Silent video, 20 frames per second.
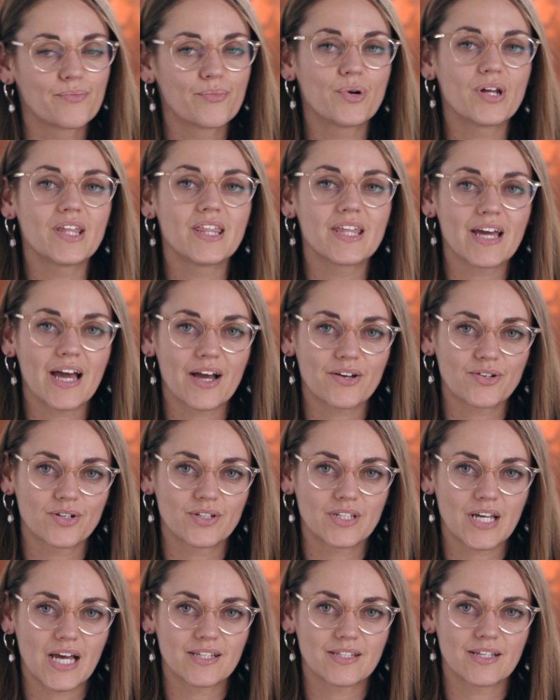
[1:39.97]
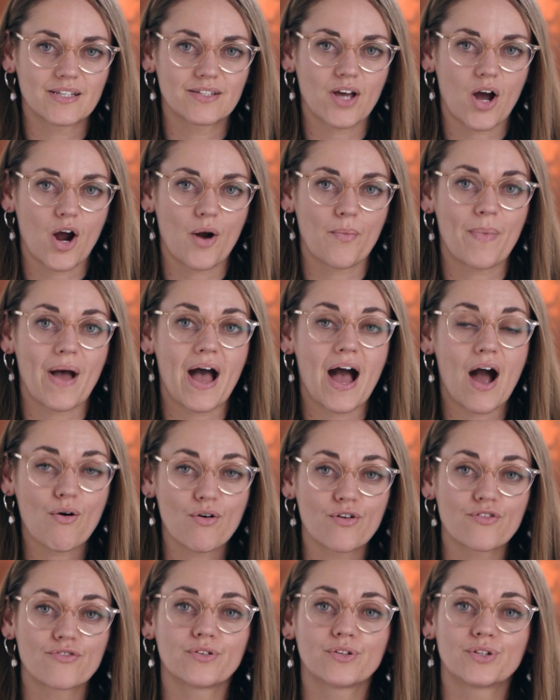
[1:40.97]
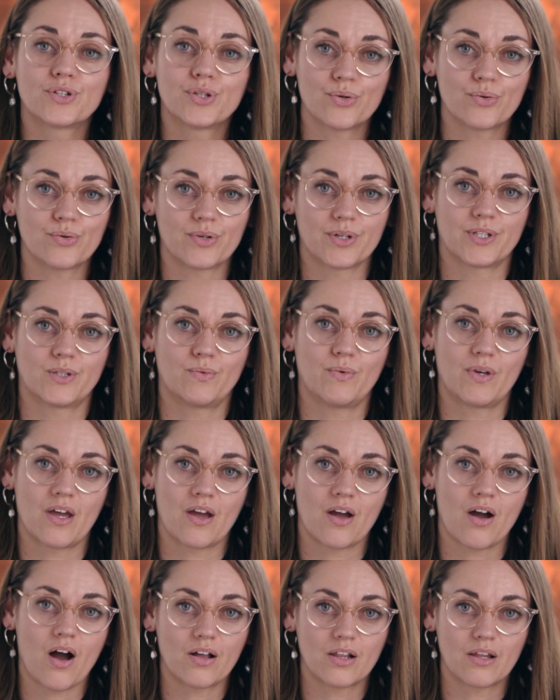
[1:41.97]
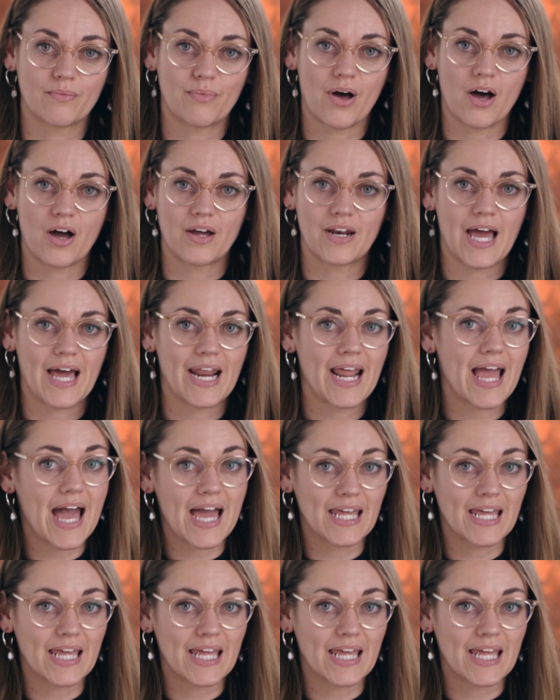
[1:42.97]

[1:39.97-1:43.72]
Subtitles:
Breathing exercises are powerful tools we can call upon at